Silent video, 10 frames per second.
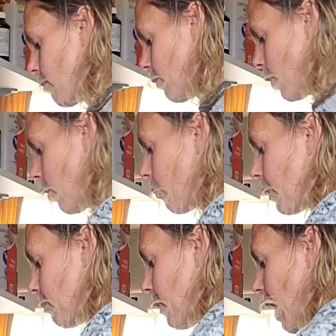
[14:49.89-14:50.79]
I'm going to
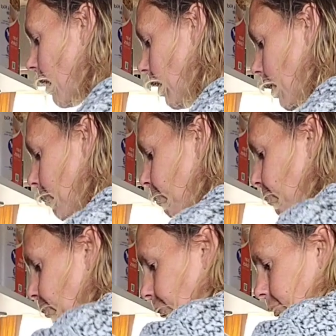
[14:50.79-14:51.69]
open it back up,
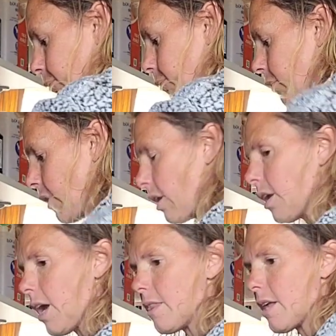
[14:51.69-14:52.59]

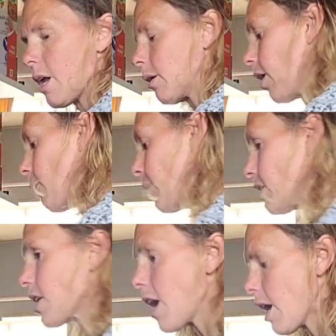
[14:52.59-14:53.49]
and then I'm going
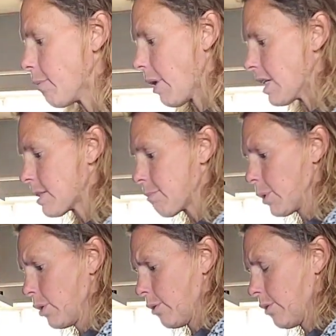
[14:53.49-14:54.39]
to tie my
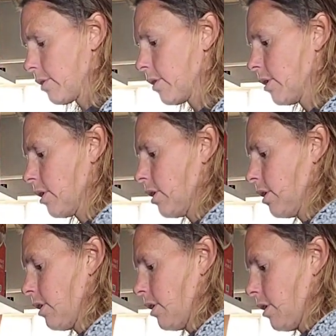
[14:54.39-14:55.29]
spoon
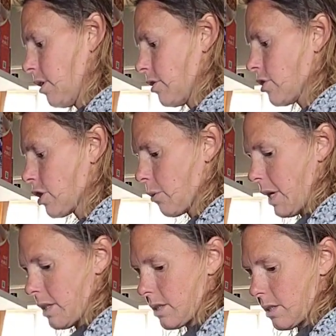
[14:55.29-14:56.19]
to
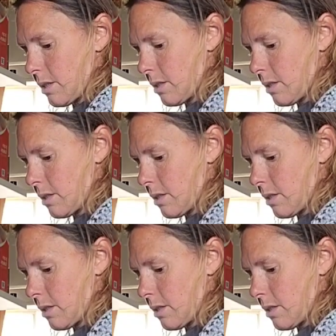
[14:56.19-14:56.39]
it.